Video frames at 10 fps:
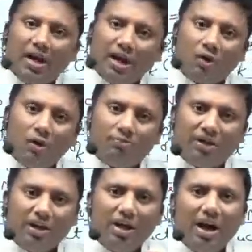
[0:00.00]
I hope
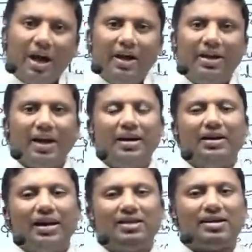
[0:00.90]
the idea
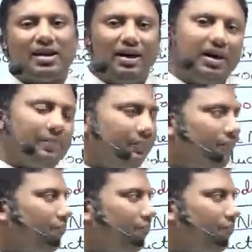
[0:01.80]
it is clear.